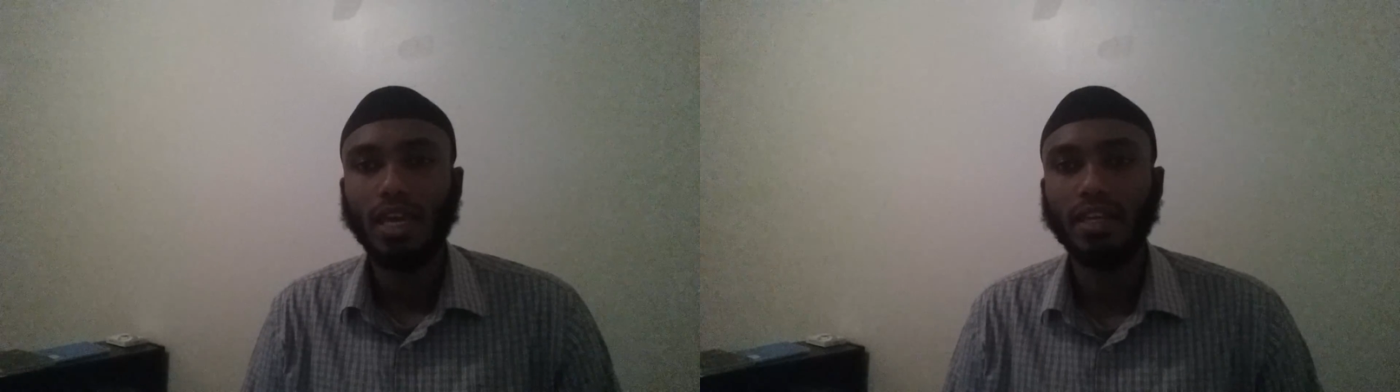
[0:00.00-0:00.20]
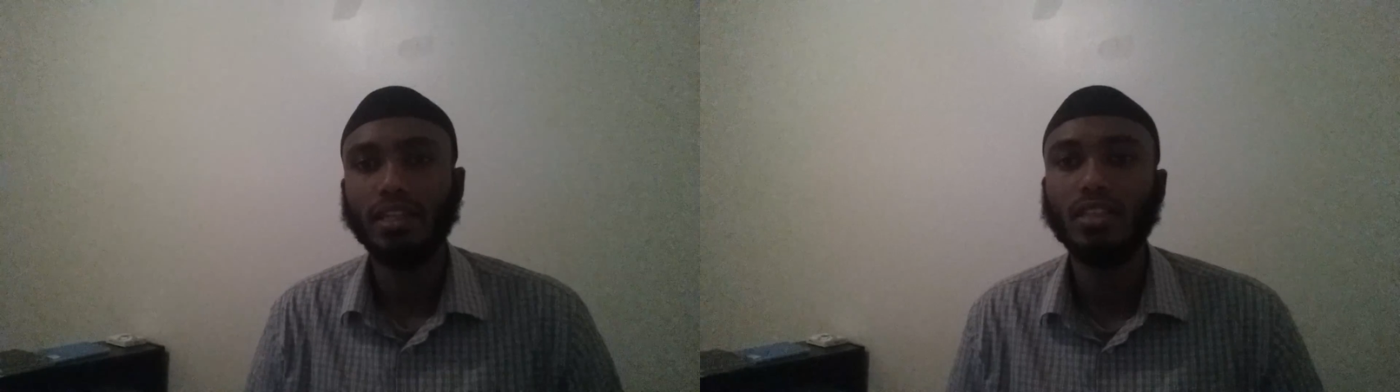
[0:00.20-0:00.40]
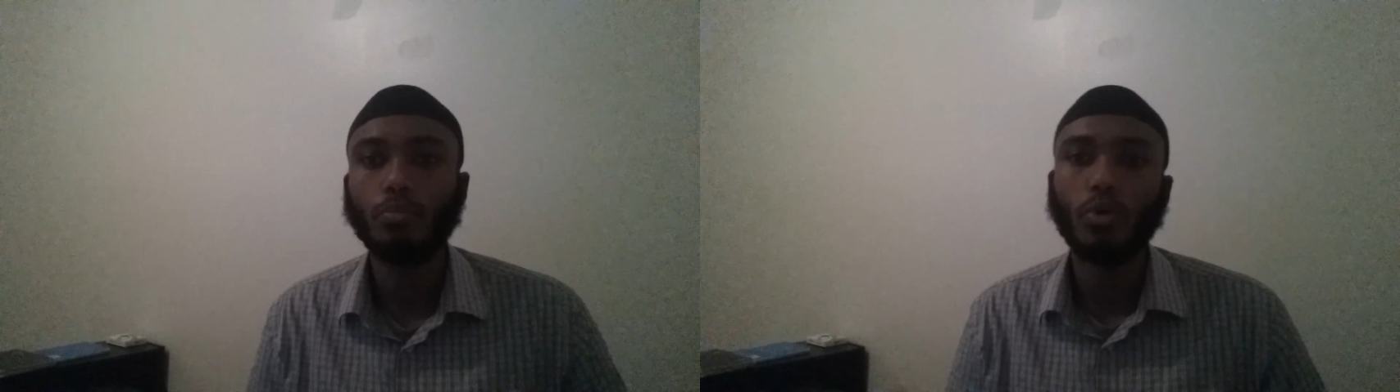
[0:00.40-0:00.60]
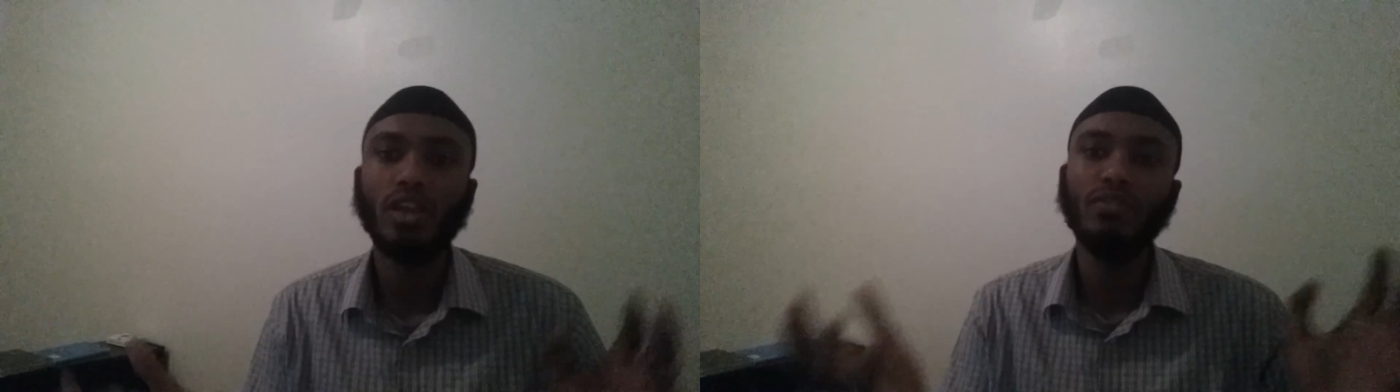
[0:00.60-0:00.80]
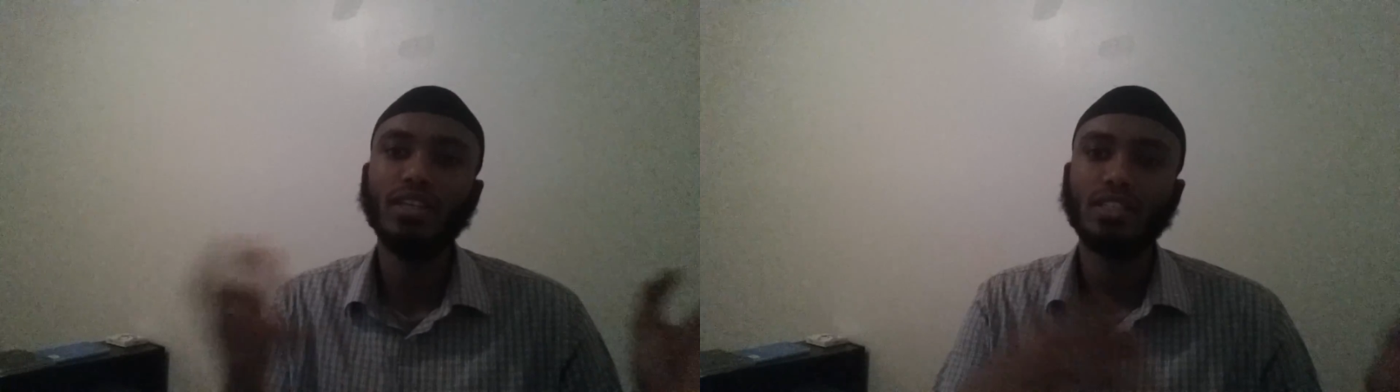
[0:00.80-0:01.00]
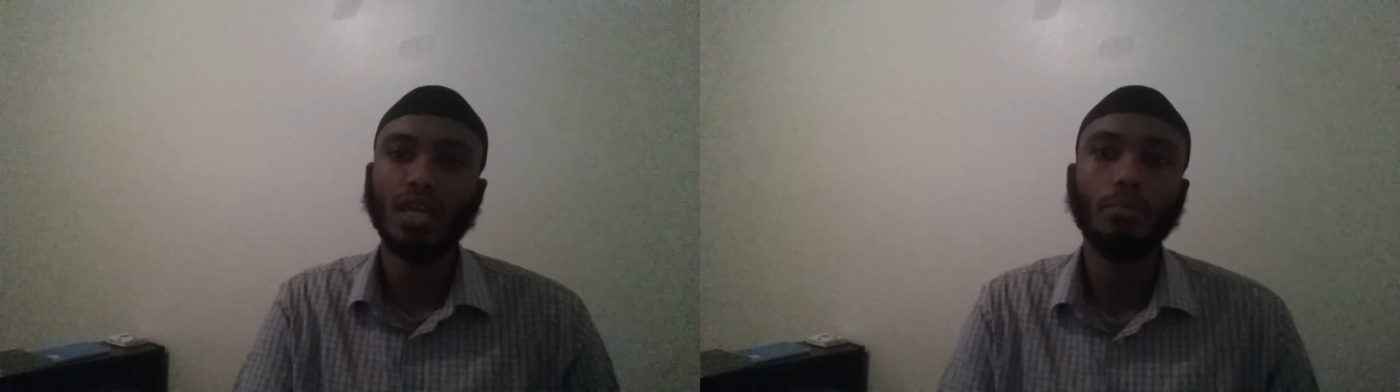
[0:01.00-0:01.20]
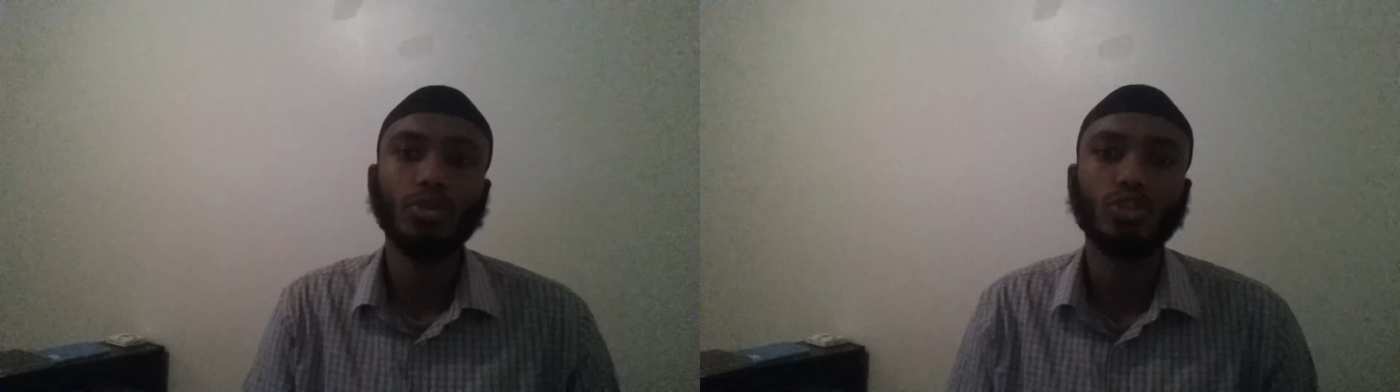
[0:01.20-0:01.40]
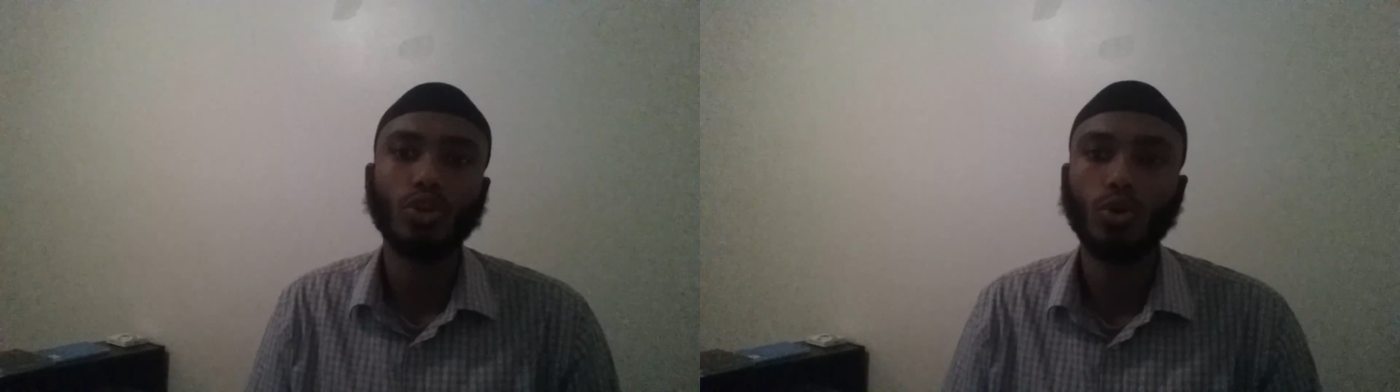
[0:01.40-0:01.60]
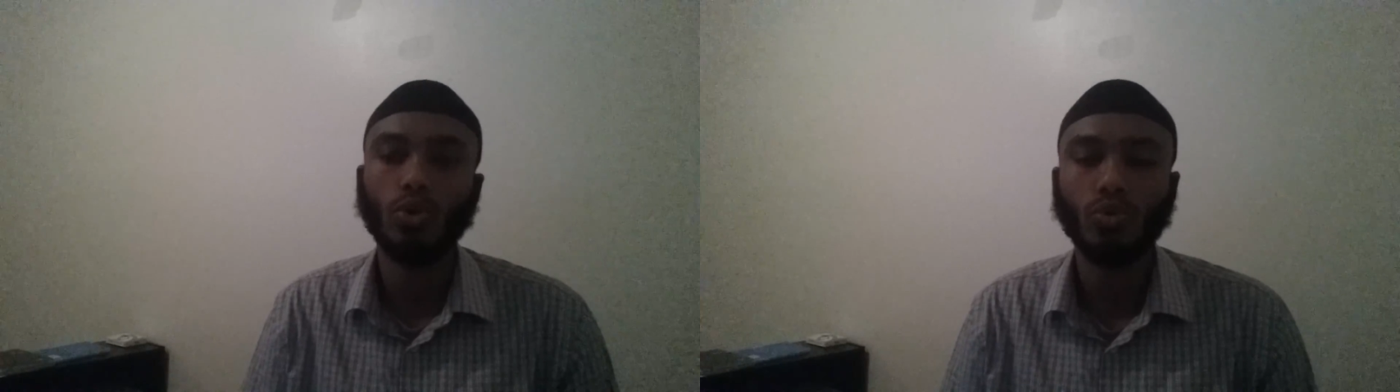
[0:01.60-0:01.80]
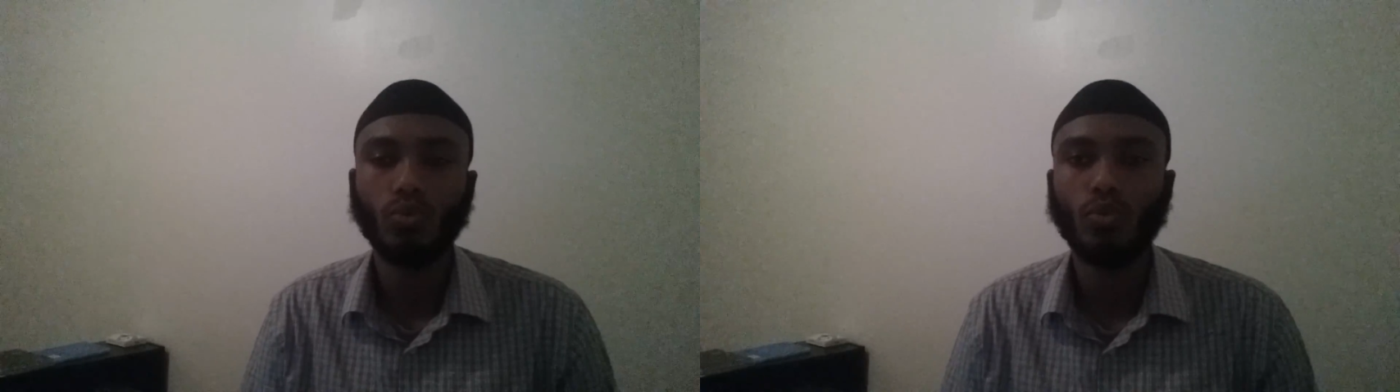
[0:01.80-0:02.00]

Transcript: And in the previous episode,